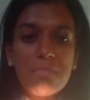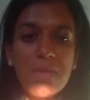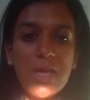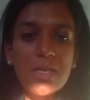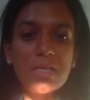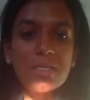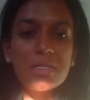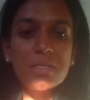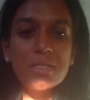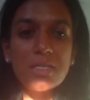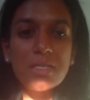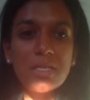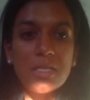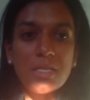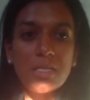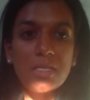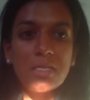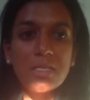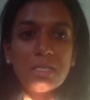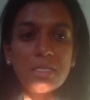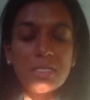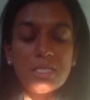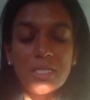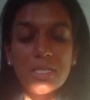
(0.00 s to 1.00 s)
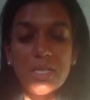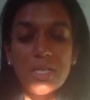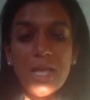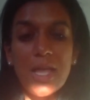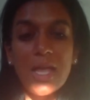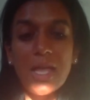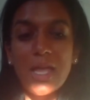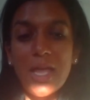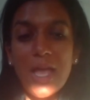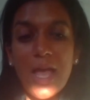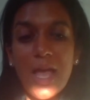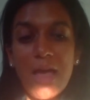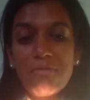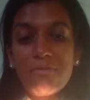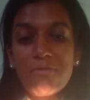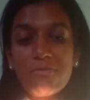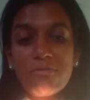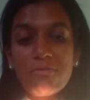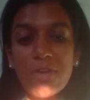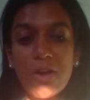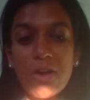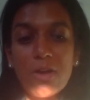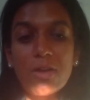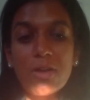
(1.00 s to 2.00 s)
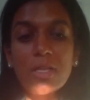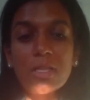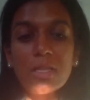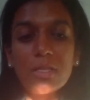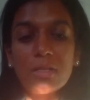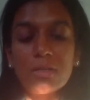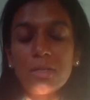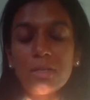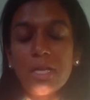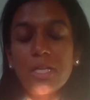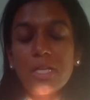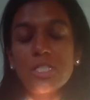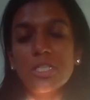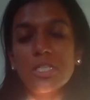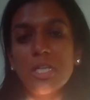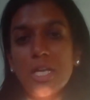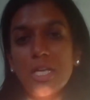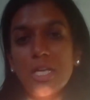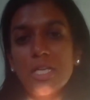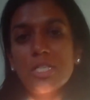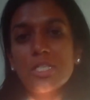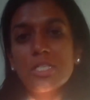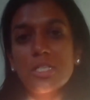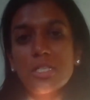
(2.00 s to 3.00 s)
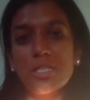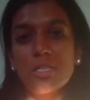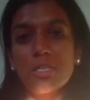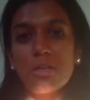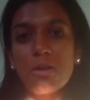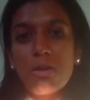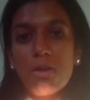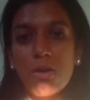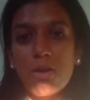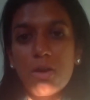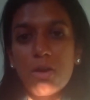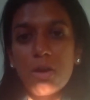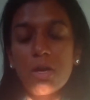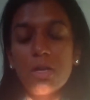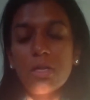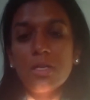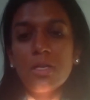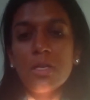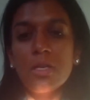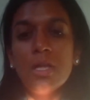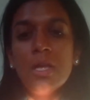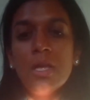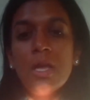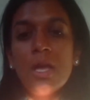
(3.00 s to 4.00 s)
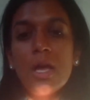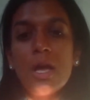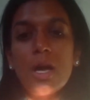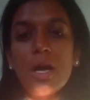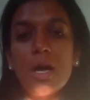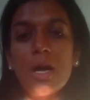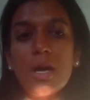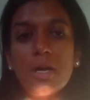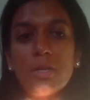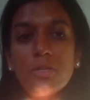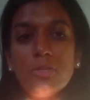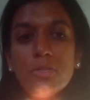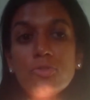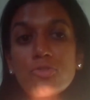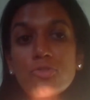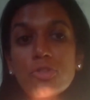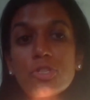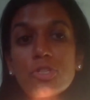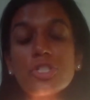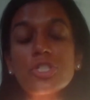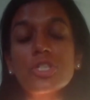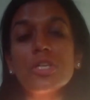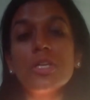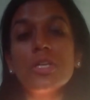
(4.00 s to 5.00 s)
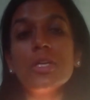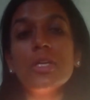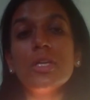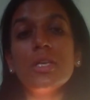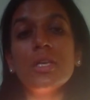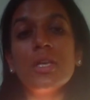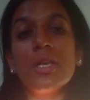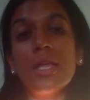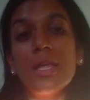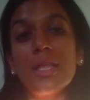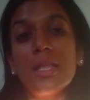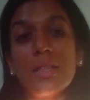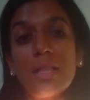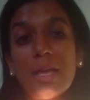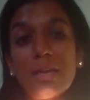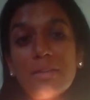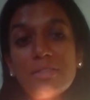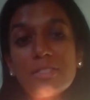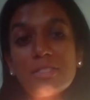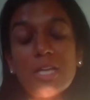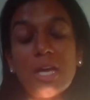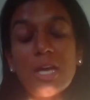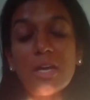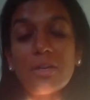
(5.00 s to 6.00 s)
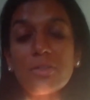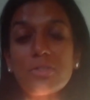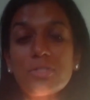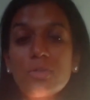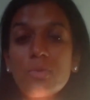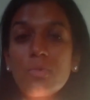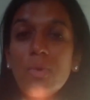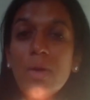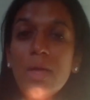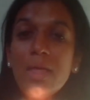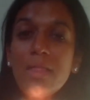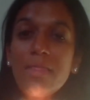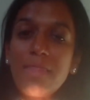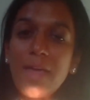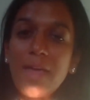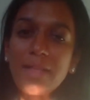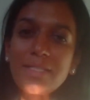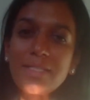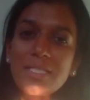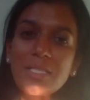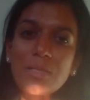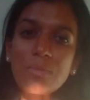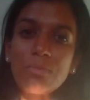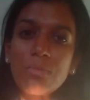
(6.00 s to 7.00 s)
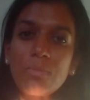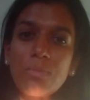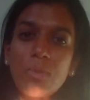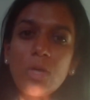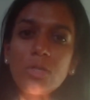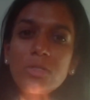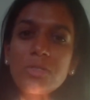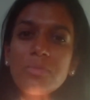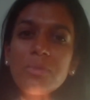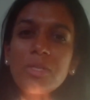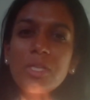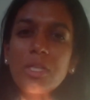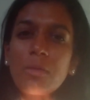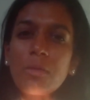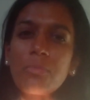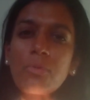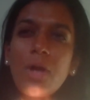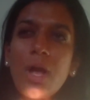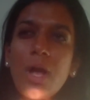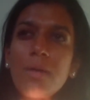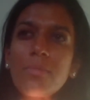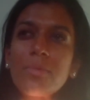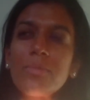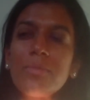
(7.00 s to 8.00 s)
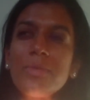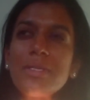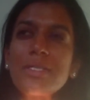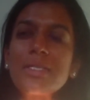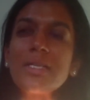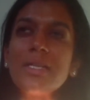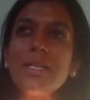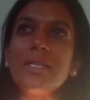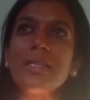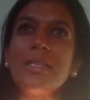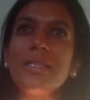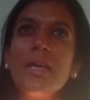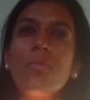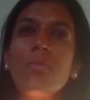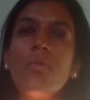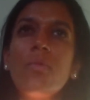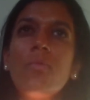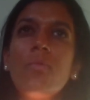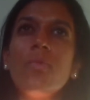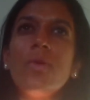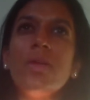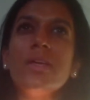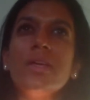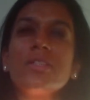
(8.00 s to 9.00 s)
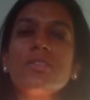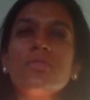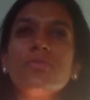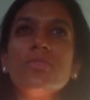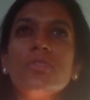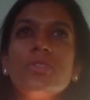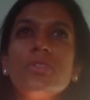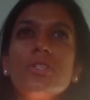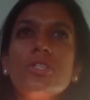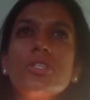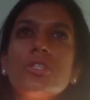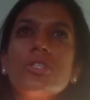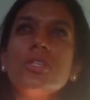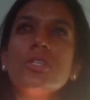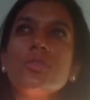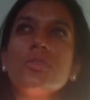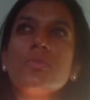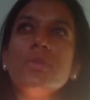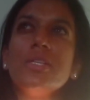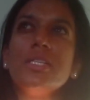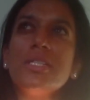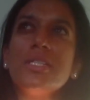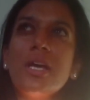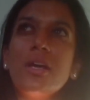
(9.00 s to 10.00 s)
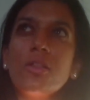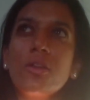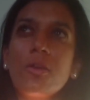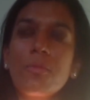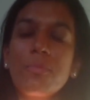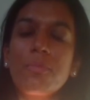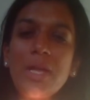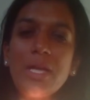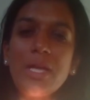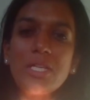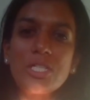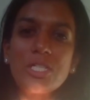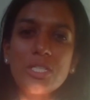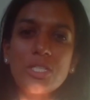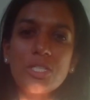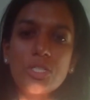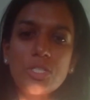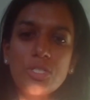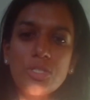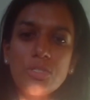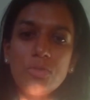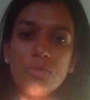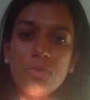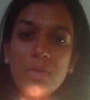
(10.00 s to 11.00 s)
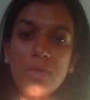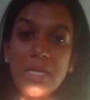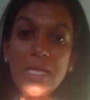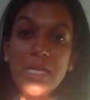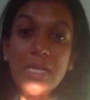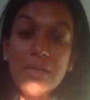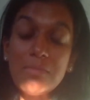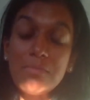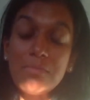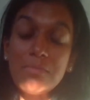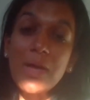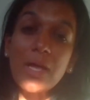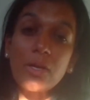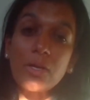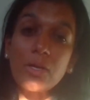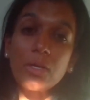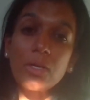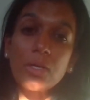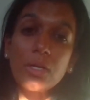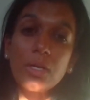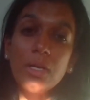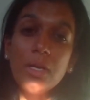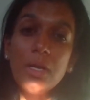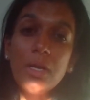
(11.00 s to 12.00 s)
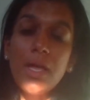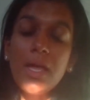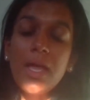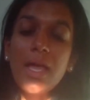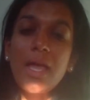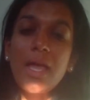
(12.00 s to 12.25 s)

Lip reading: in medicine today have very little education on nutrition and lifestyle. So that's really the problem, isn't it? That when we as physicians, we tell our patients to eat better